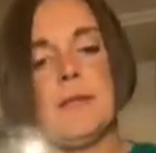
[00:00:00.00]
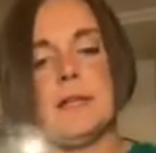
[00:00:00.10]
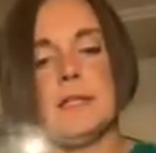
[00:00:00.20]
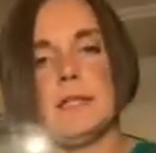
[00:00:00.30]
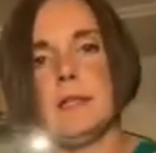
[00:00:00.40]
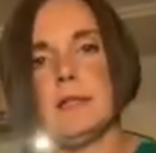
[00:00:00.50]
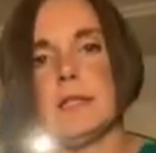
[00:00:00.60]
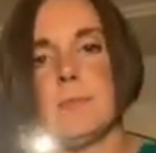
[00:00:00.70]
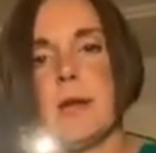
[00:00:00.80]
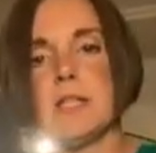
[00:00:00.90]
and so the
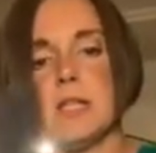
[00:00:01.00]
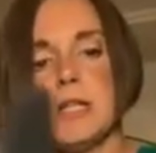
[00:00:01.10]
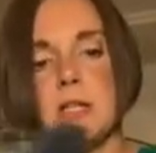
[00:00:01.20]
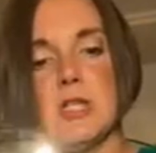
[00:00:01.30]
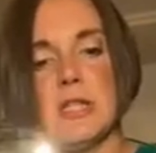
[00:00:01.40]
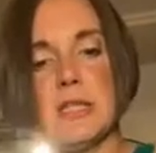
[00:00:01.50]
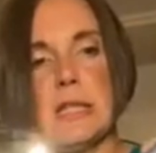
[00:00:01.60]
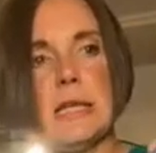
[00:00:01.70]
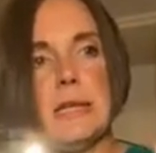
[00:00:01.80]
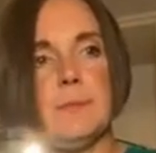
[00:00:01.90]
spatula just
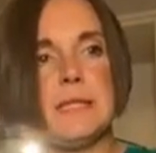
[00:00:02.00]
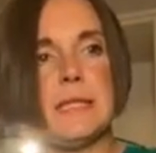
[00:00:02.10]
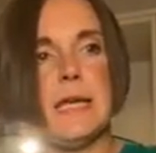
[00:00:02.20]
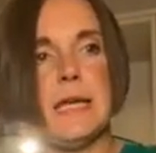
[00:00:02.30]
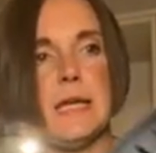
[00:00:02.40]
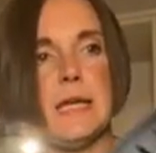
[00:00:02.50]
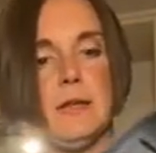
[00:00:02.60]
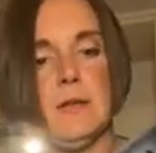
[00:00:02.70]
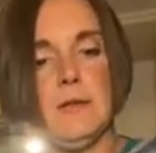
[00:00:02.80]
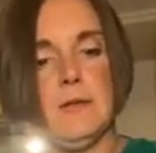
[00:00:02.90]
clips in
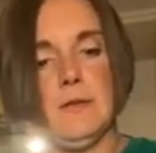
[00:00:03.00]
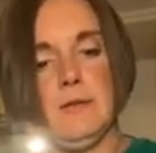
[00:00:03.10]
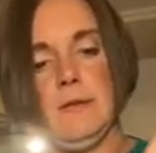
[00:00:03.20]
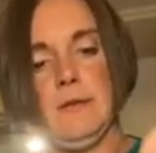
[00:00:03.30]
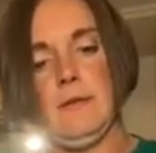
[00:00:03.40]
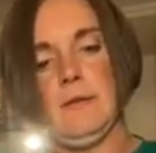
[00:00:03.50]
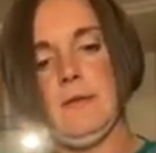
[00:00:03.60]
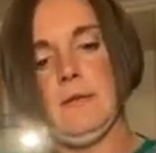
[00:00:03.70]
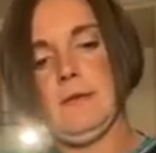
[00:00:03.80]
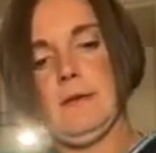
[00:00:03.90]

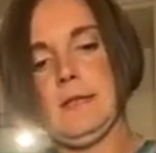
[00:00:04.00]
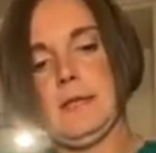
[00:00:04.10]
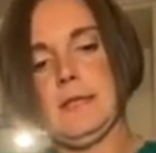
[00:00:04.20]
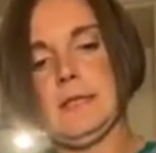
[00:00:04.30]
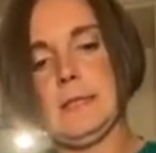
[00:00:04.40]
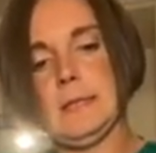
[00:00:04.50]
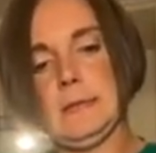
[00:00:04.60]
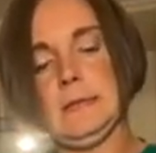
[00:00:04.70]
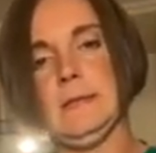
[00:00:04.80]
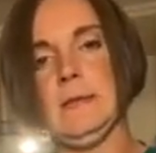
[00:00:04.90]
like this
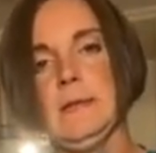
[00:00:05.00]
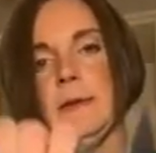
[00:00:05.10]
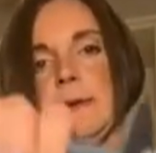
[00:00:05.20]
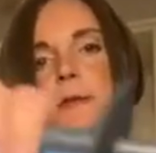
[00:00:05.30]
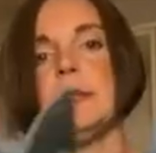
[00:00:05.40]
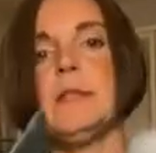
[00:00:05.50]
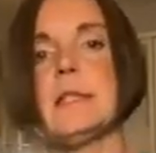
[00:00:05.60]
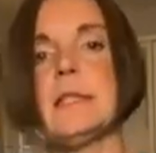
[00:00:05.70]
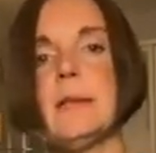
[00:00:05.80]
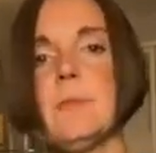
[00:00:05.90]
to the
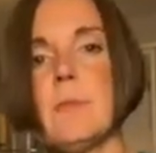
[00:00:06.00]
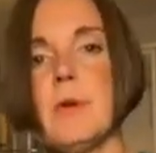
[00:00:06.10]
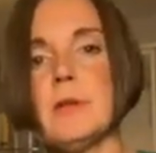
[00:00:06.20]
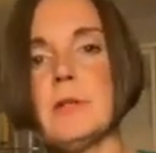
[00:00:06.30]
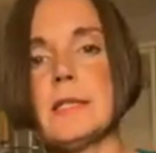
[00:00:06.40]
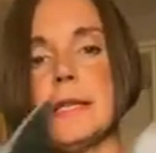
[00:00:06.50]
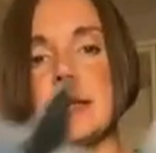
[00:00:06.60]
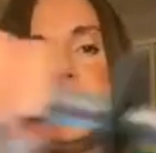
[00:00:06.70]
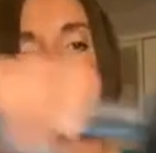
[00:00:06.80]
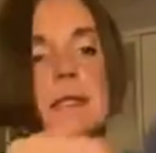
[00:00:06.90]
simmering basket.
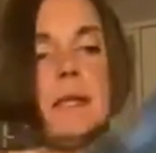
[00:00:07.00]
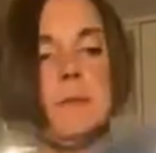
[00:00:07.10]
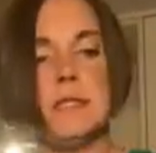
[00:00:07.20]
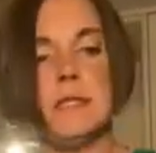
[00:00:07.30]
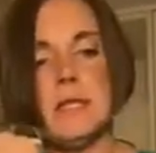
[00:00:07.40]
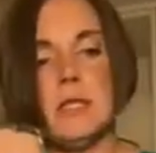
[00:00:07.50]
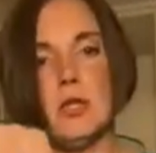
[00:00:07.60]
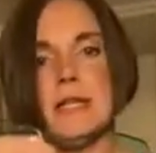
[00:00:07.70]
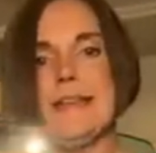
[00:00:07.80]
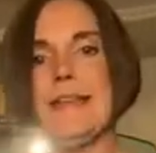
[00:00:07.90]
So it means that you
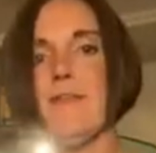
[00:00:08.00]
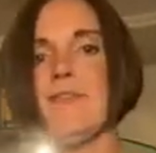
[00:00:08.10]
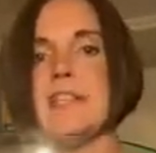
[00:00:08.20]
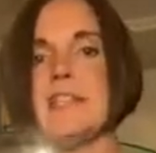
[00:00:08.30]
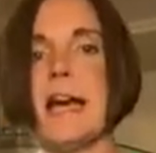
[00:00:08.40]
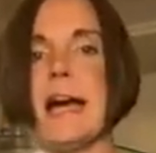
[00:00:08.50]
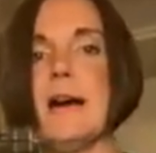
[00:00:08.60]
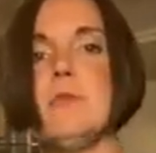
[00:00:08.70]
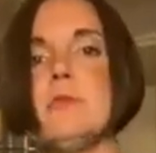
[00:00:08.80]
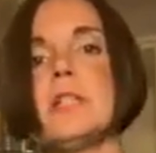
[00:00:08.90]
can lift it
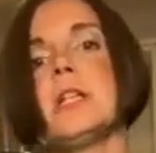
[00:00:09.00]
out